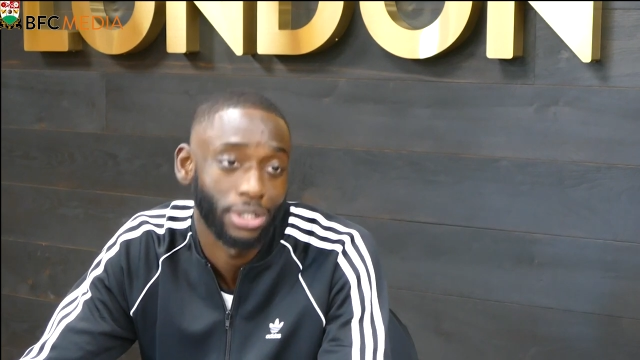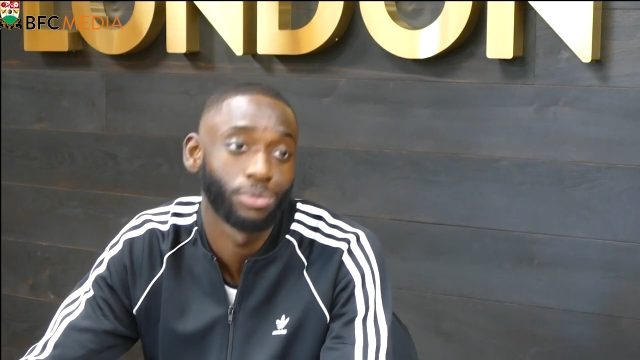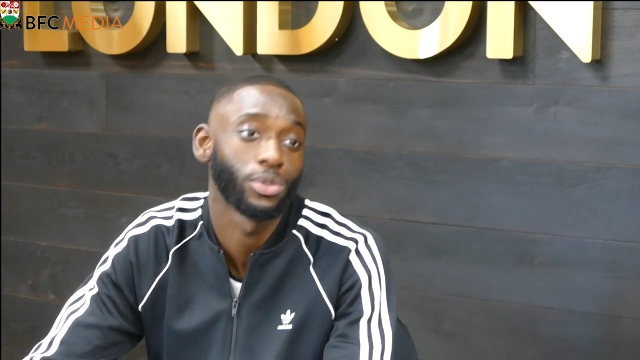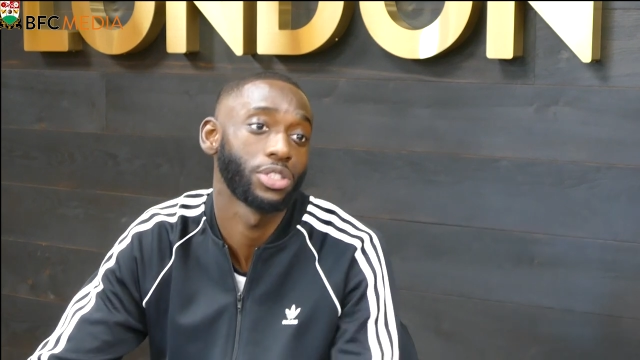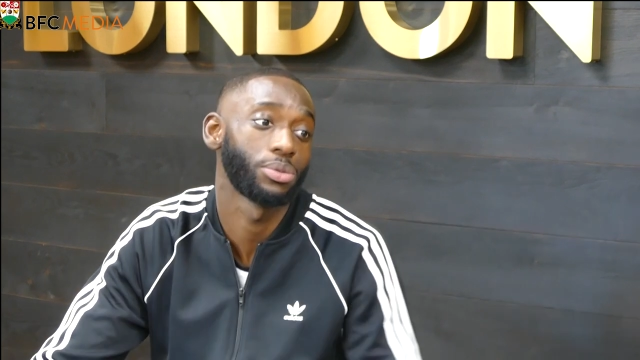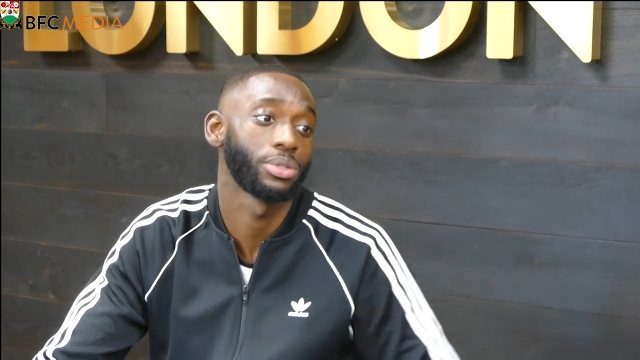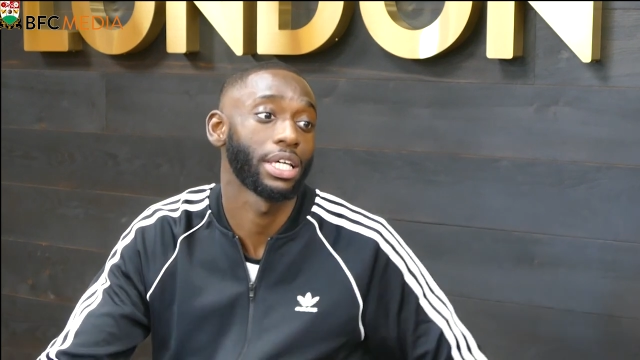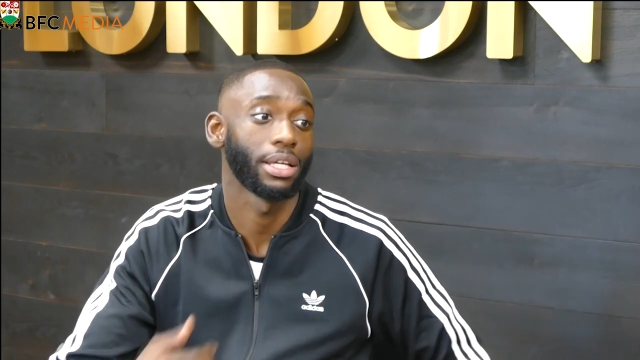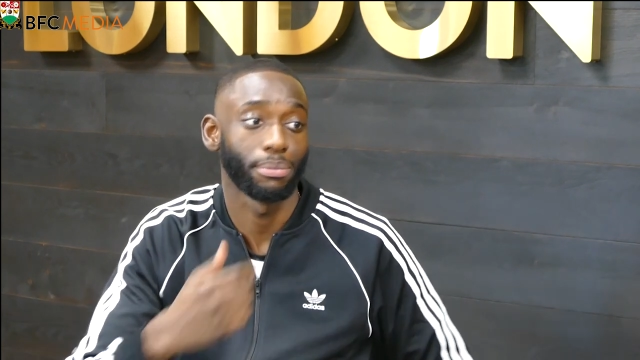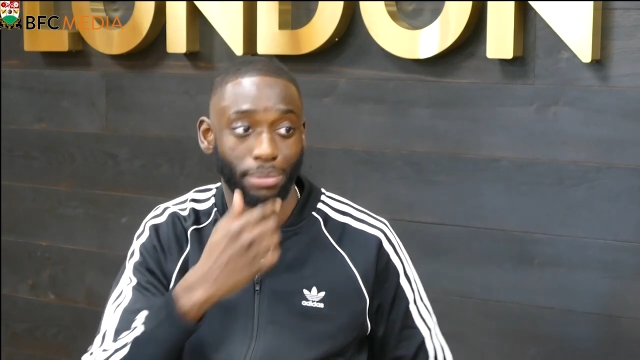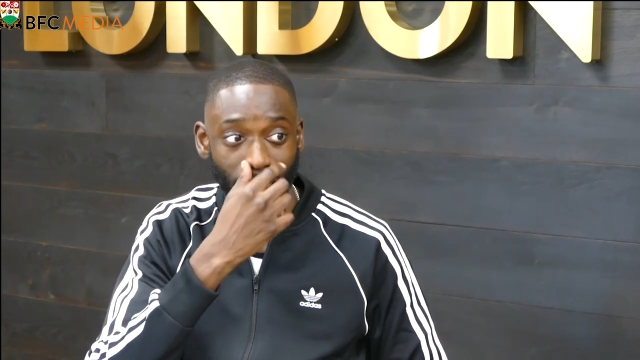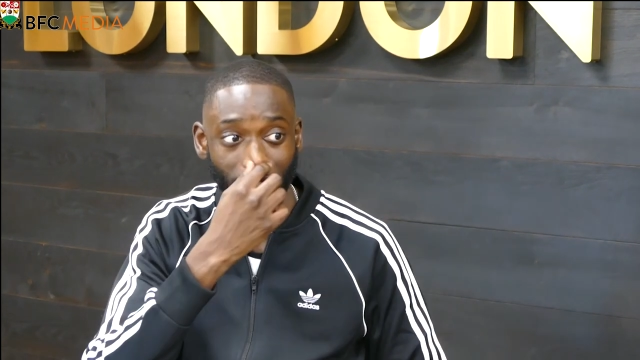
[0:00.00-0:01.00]
And once we
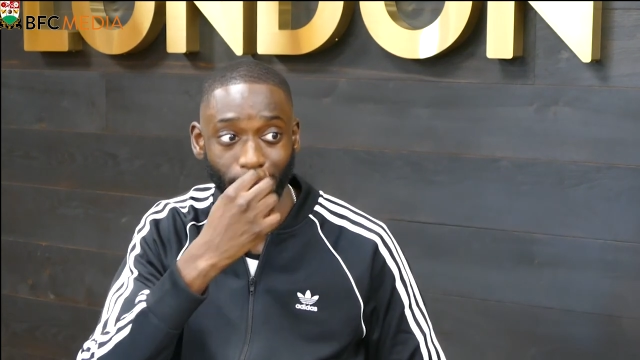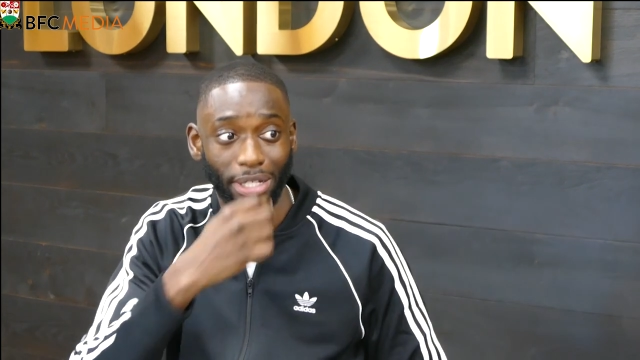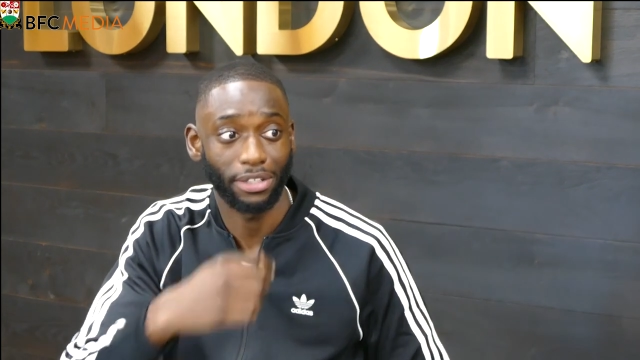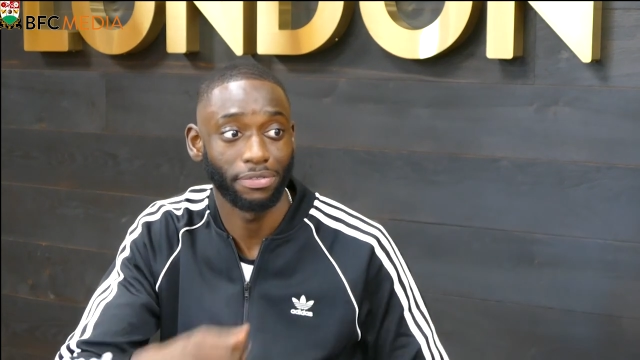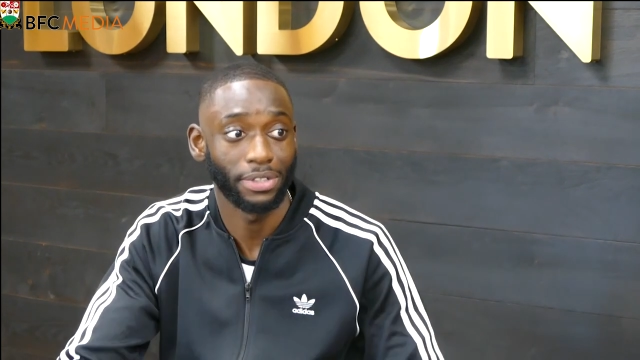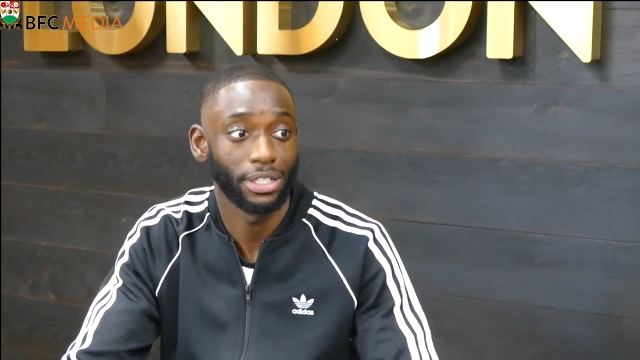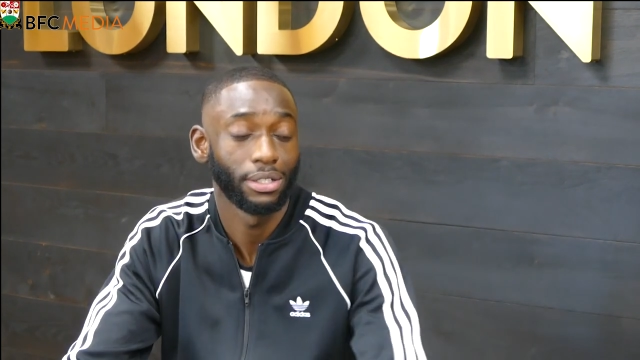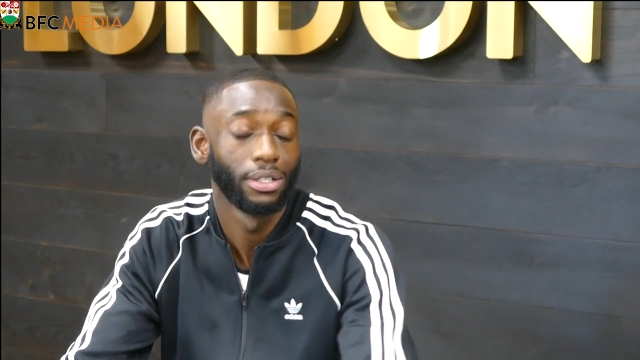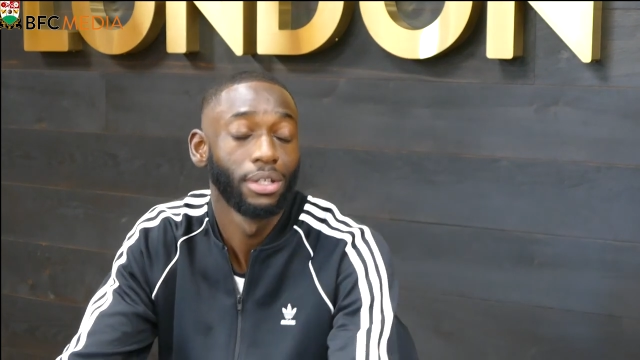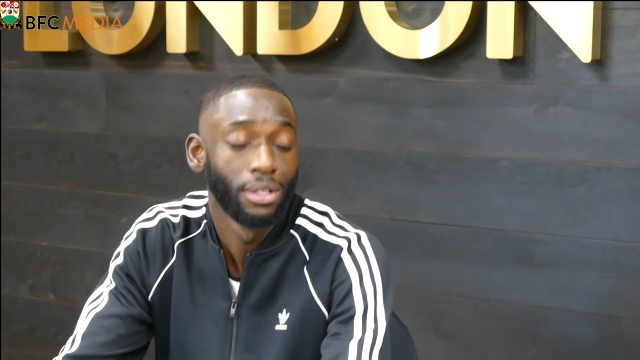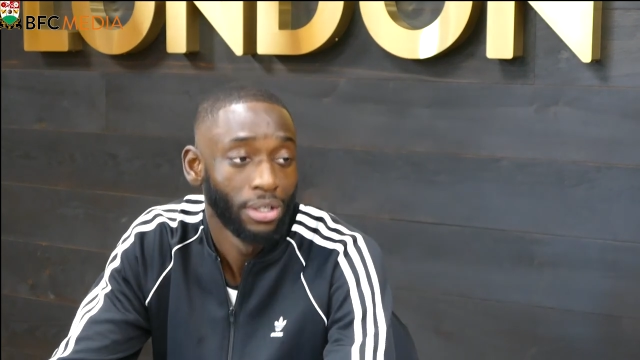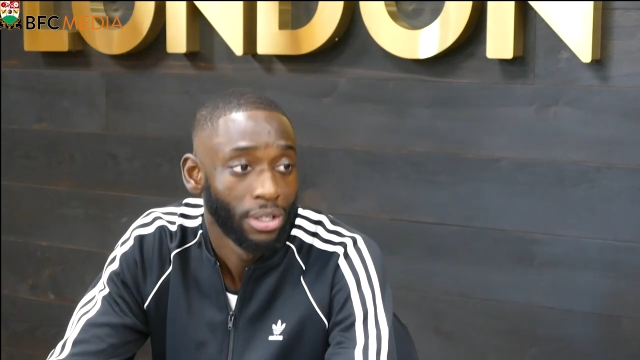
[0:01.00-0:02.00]
get players back fit,
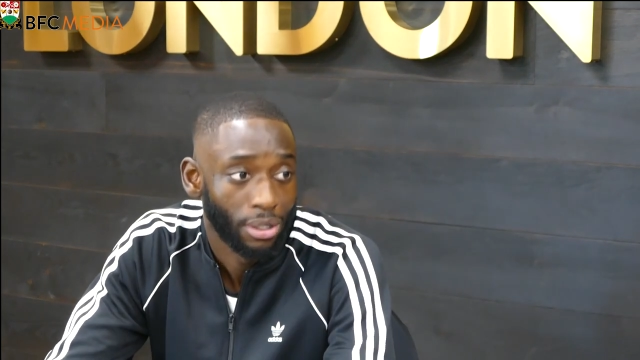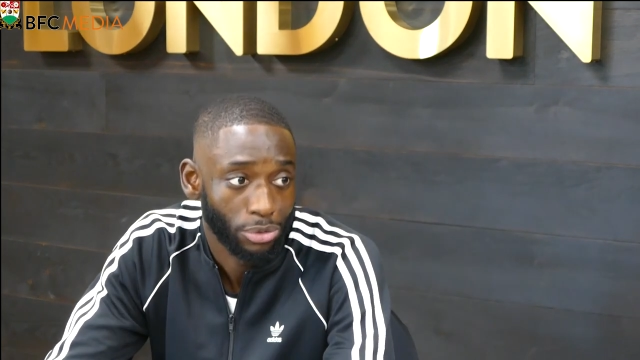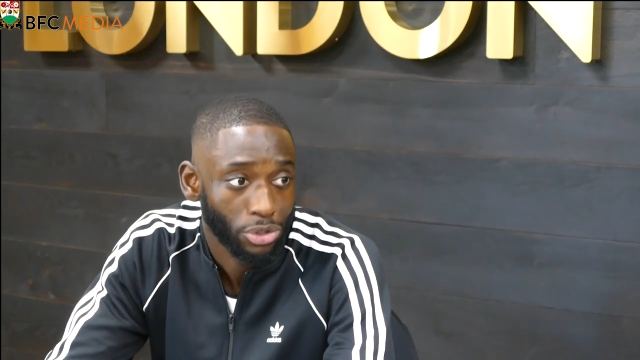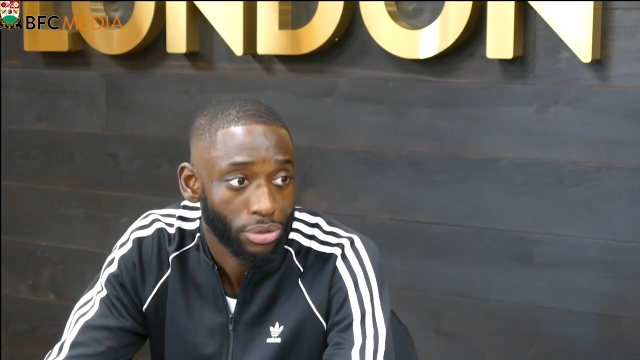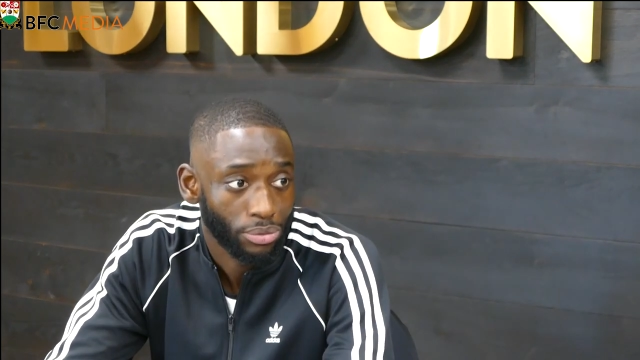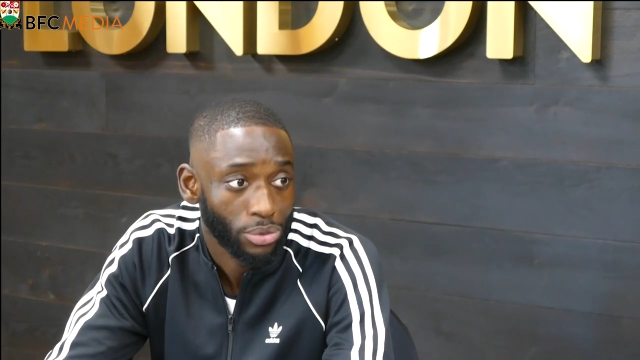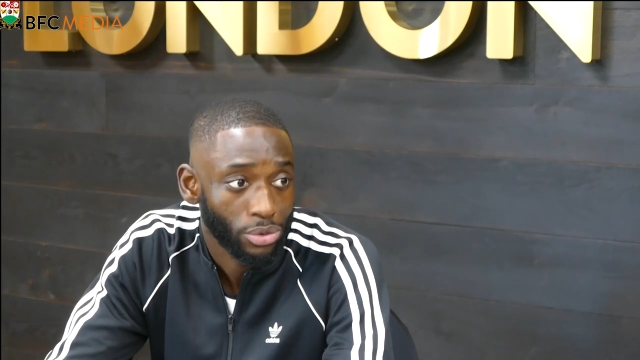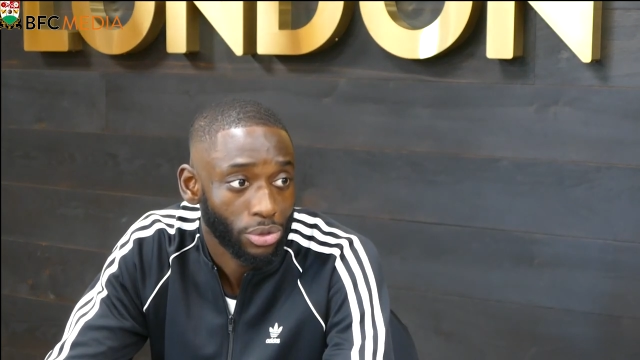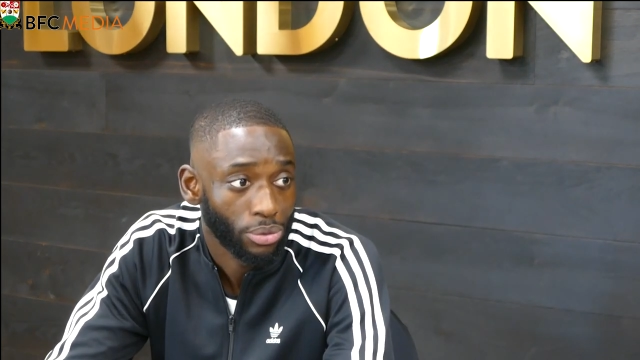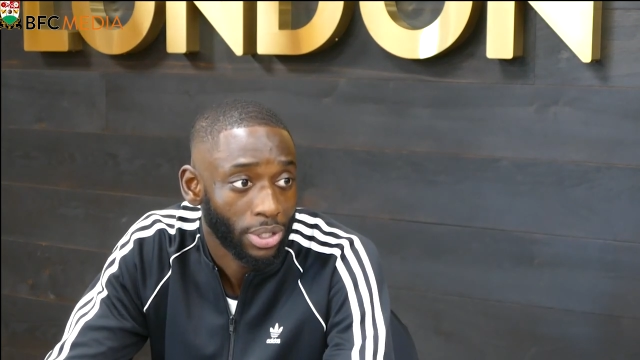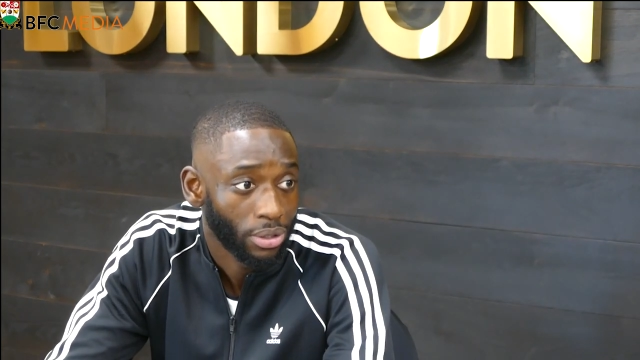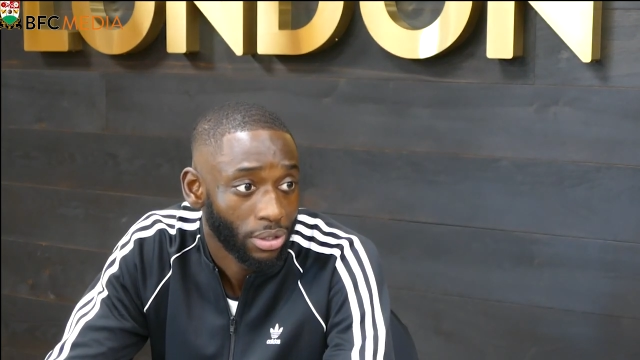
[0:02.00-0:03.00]
I'm sure we'll
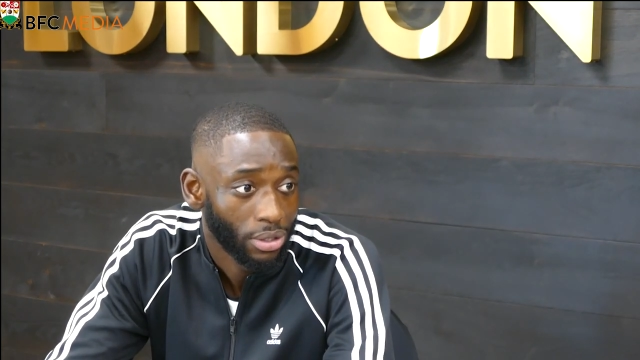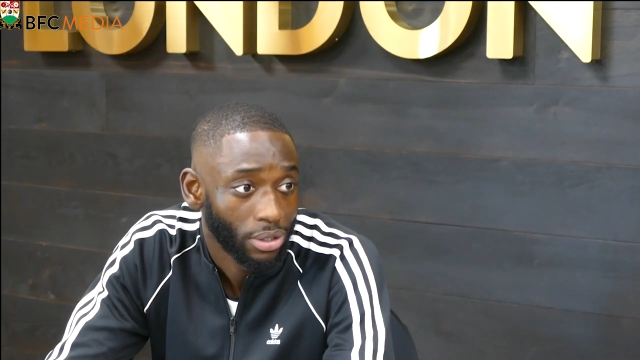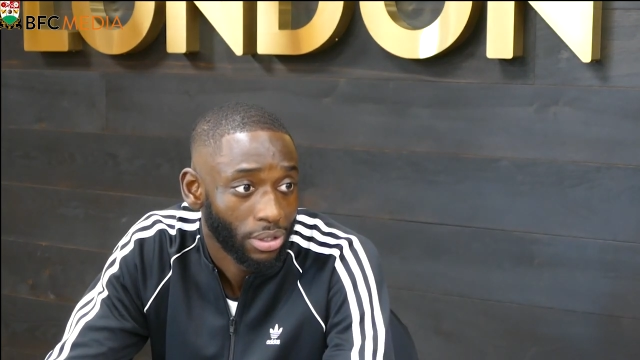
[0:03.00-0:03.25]
do well.